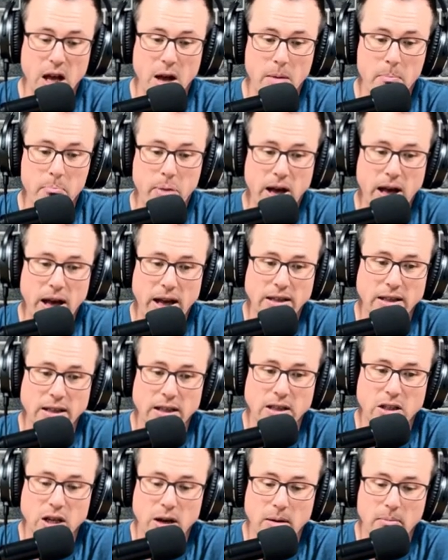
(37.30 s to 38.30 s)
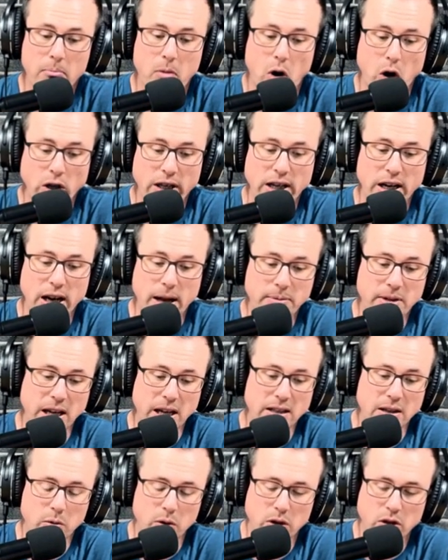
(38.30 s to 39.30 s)
But some market
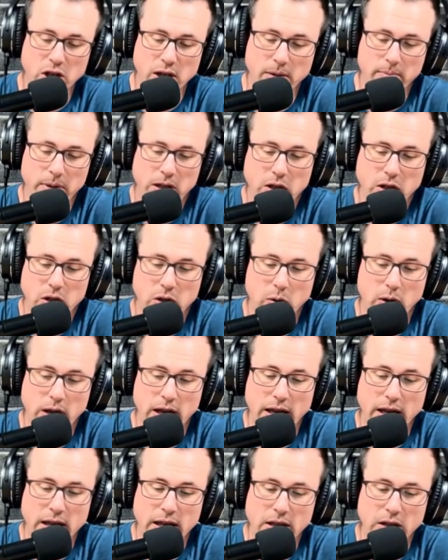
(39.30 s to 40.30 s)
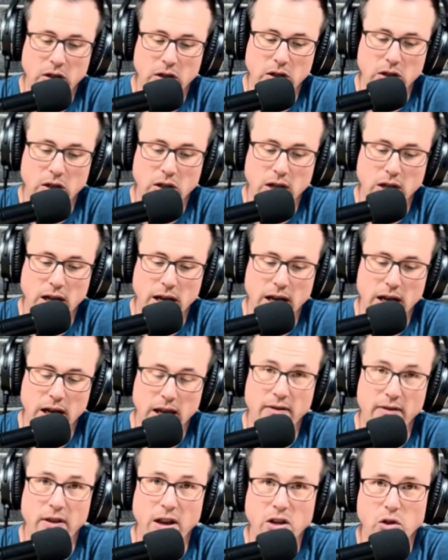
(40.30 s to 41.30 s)
updates I want to jump into is uh,
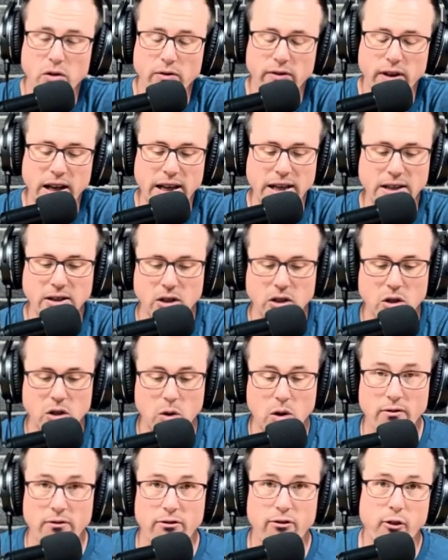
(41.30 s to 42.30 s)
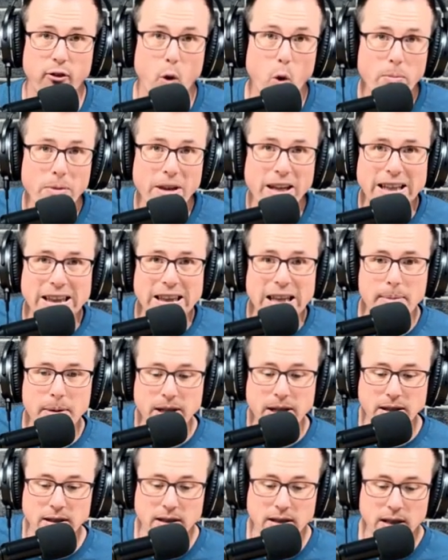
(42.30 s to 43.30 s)
conventional financing. So conforming
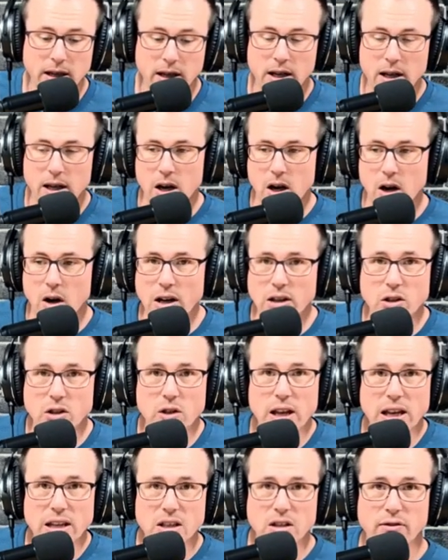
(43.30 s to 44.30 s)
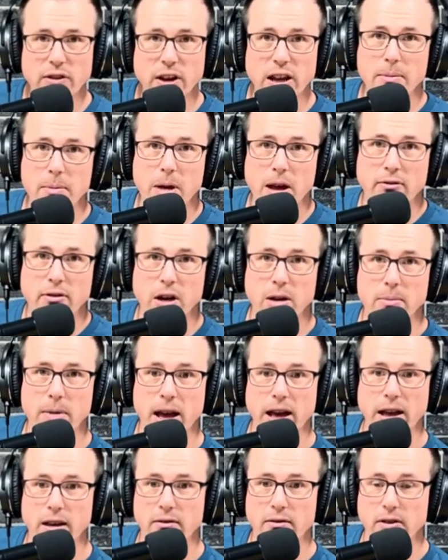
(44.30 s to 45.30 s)
limits. All right, so that's your Fannie Mae, Freddie
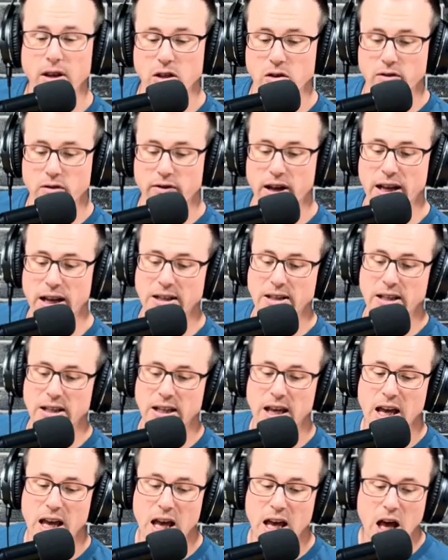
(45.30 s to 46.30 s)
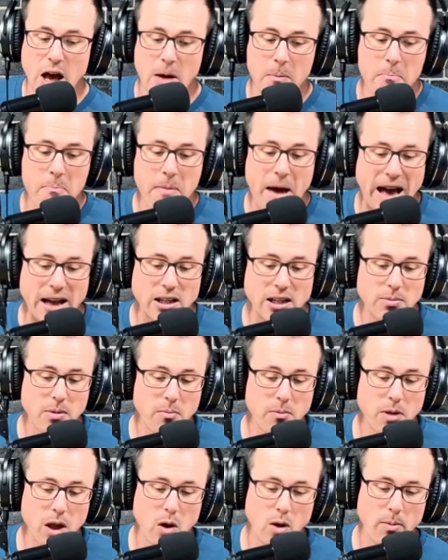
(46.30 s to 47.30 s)
Mac, conventional financing.
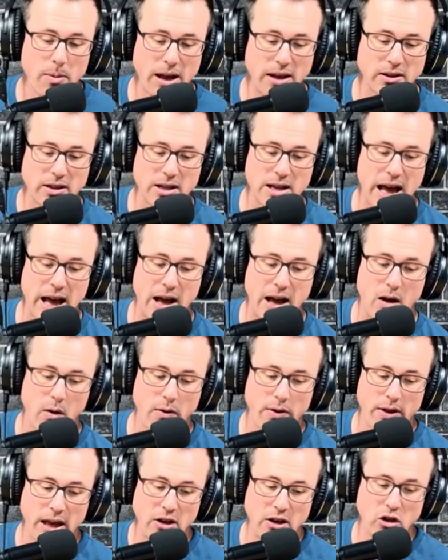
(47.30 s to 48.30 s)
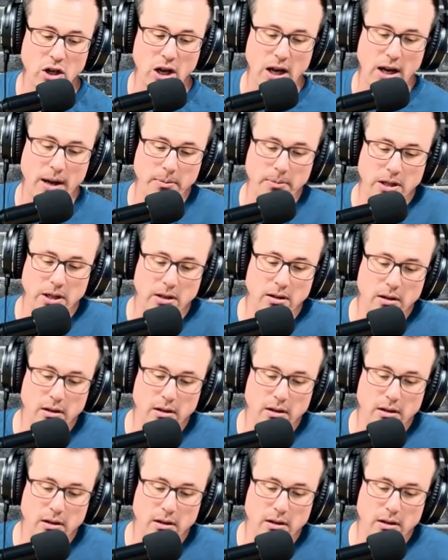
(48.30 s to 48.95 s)
Maximum loan amounts now, they jumped.